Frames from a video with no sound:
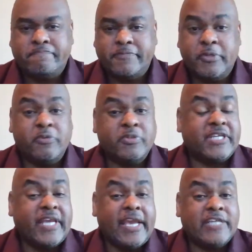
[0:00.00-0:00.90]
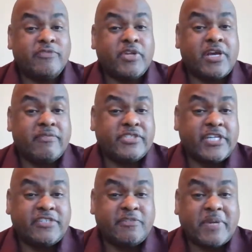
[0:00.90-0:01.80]
you was engaged with a
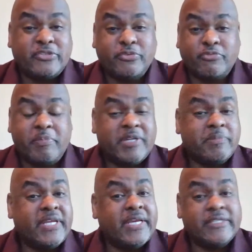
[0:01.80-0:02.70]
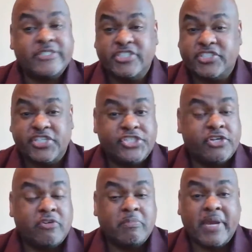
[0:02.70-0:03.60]
conversation about two, or three minutes, but then she sent you
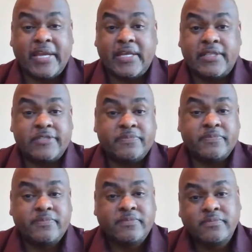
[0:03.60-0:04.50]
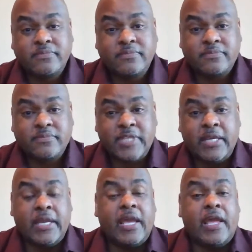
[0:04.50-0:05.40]
on back nothing.
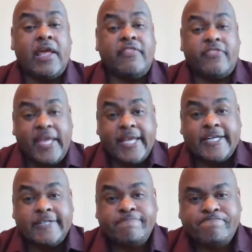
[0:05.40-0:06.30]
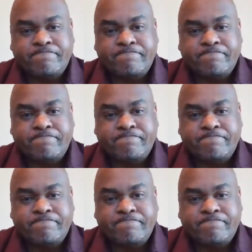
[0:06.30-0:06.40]
And then